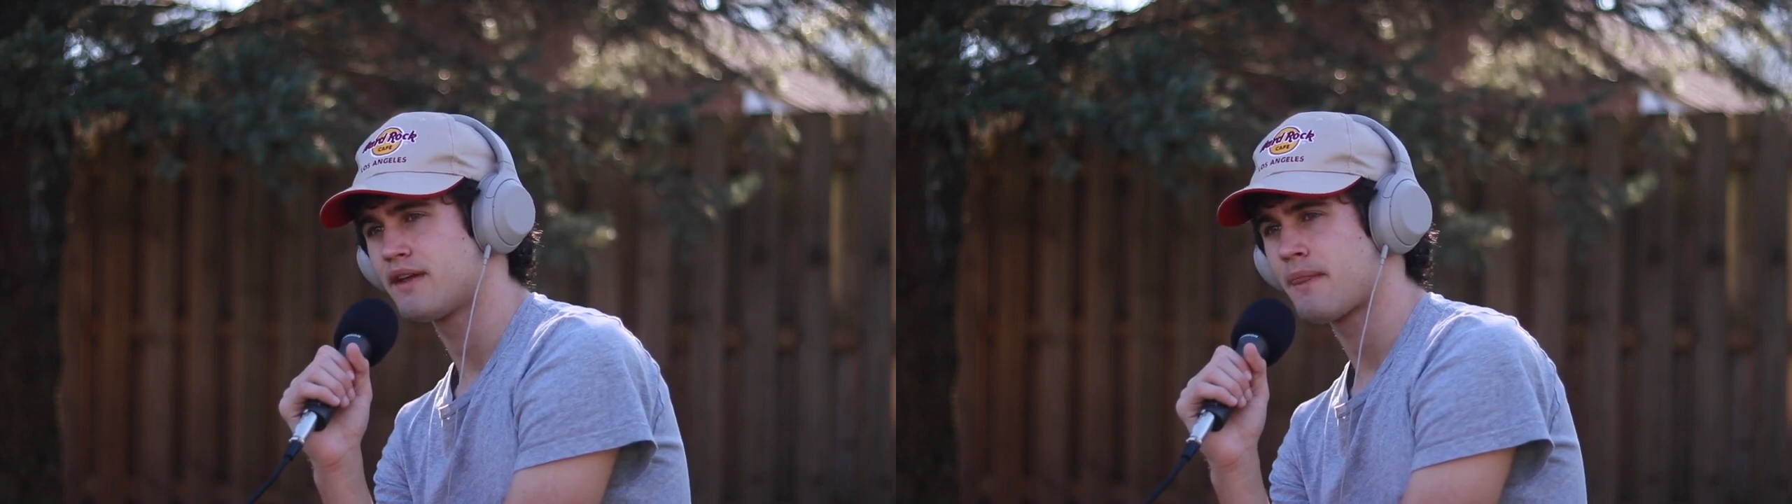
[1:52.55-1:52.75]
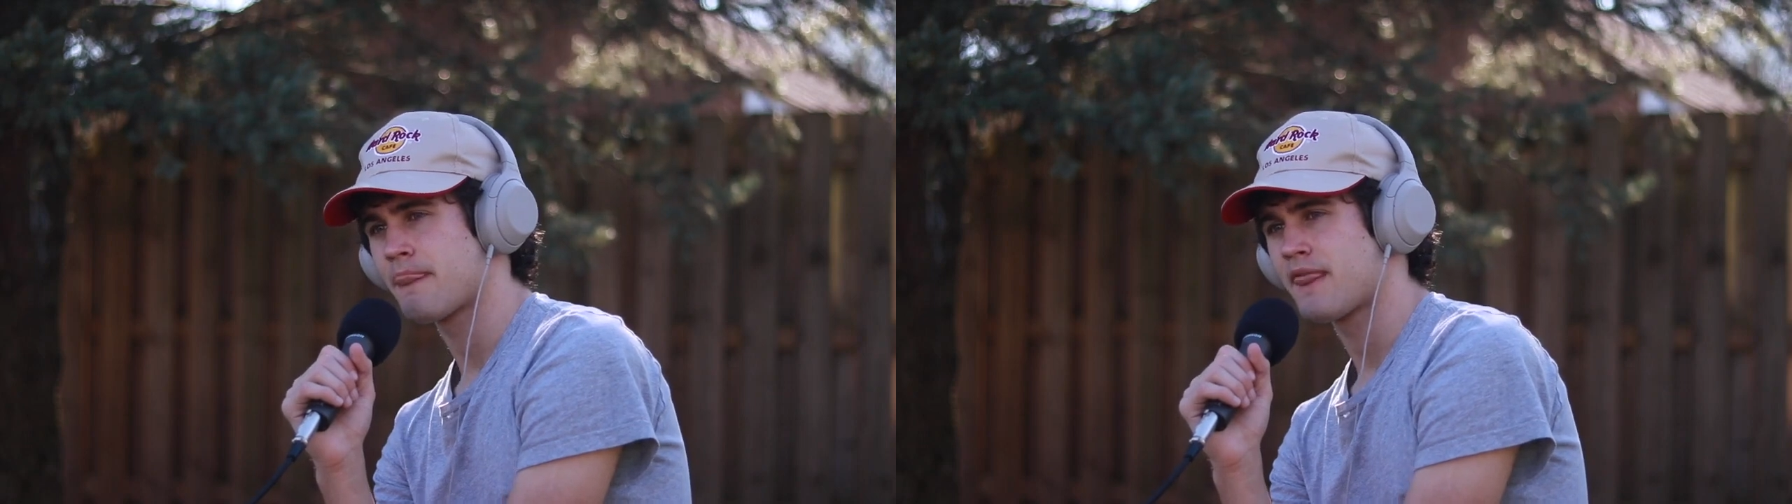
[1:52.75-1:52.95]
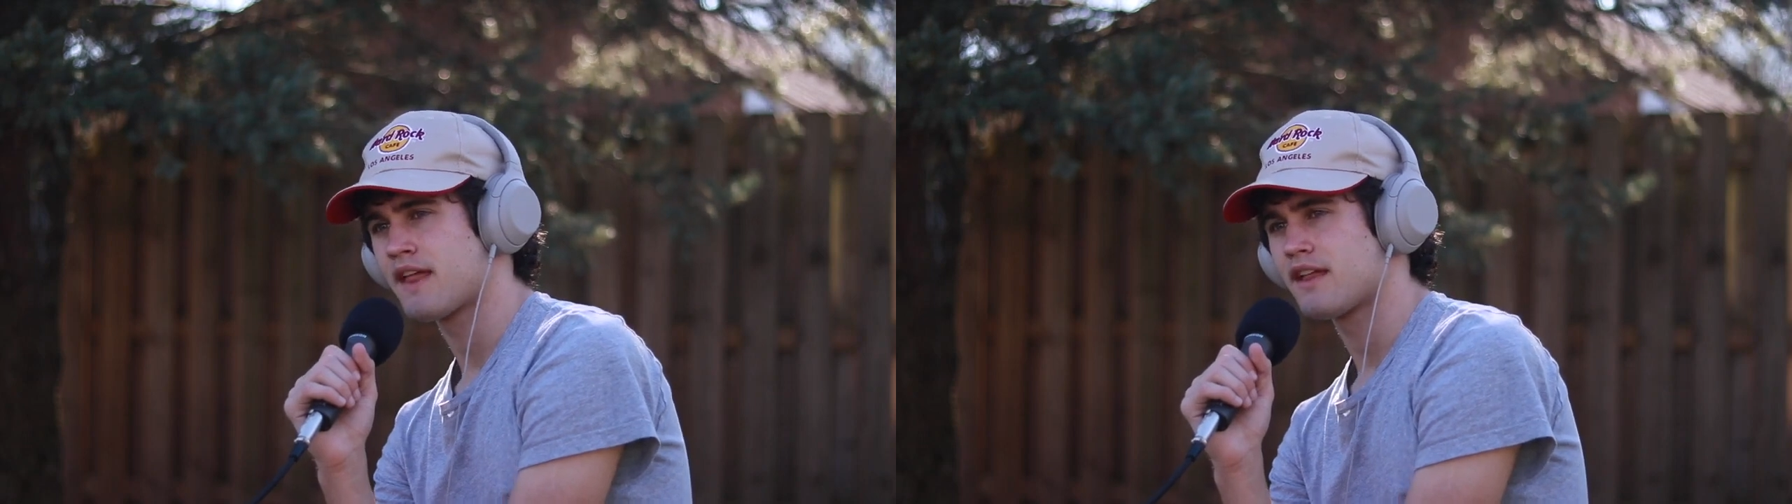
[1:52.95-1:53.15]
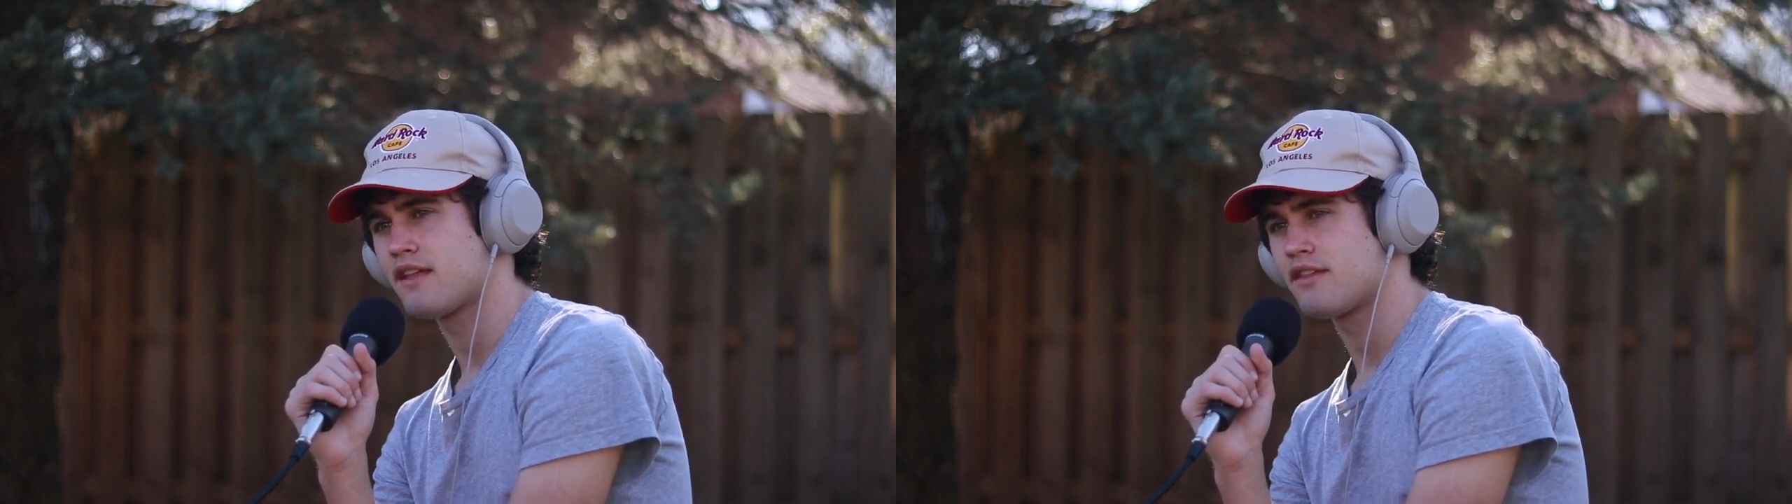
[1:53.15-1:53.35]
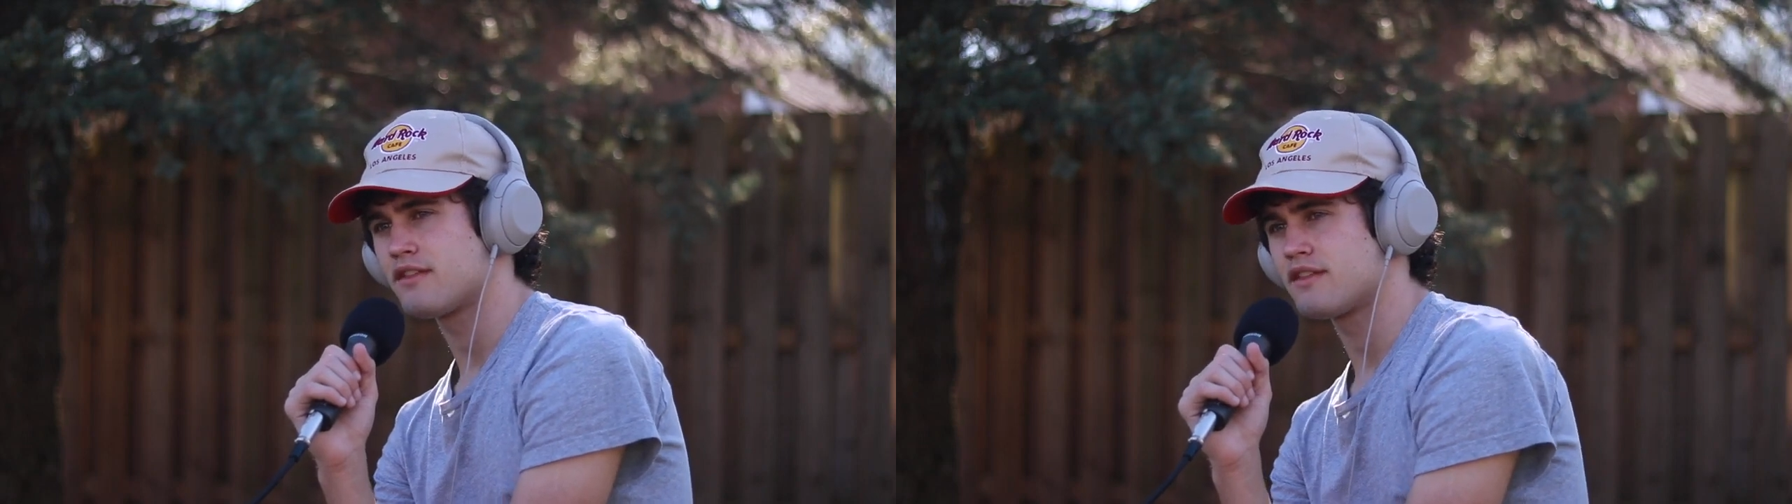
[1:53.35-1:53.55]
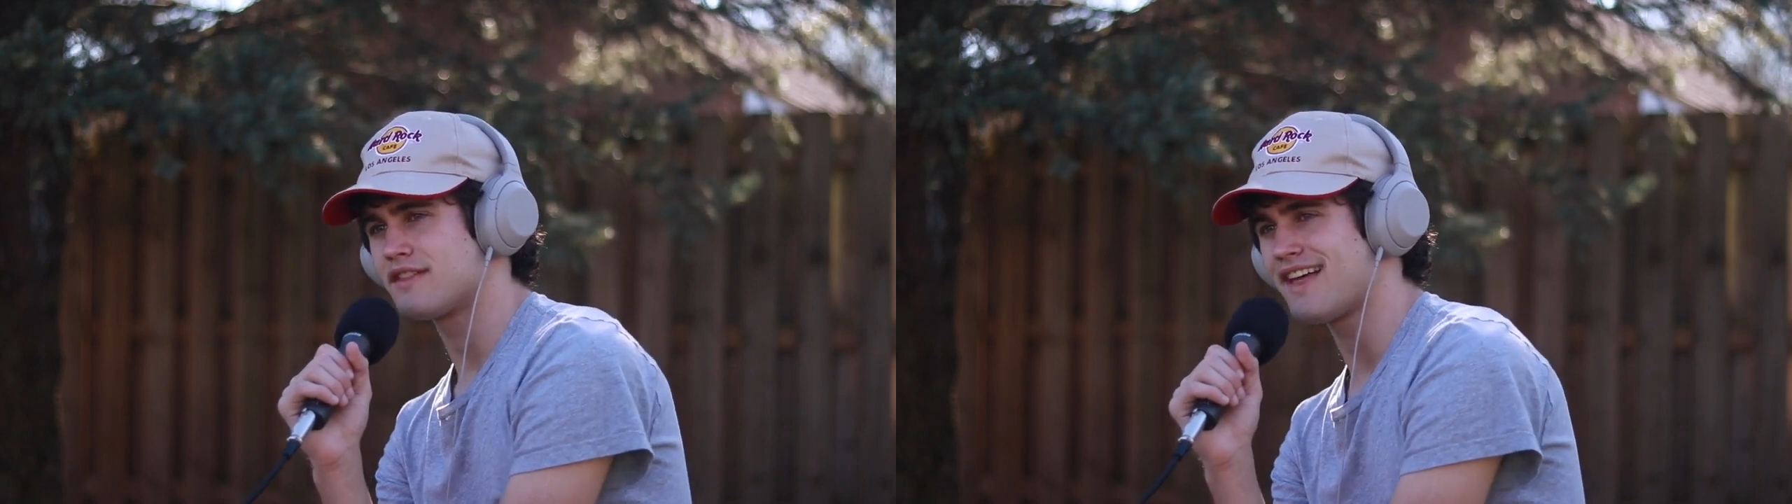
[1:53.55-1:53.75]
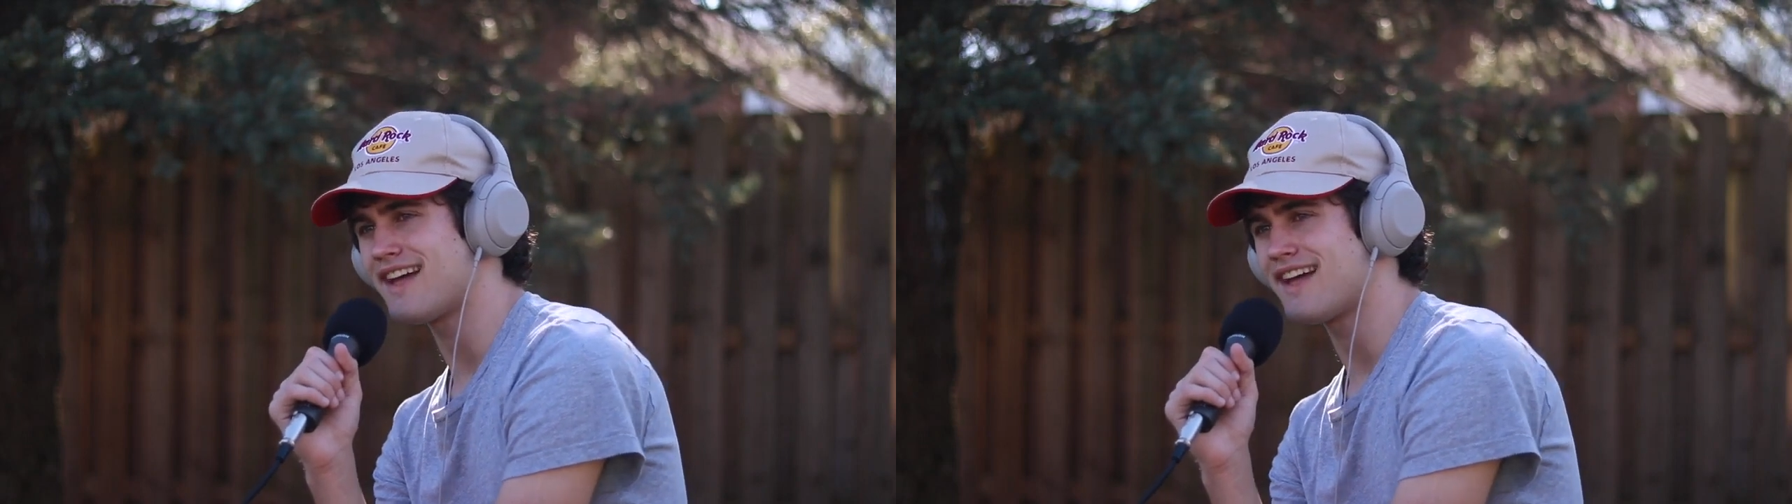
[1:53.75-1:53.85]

I like that balance. Though.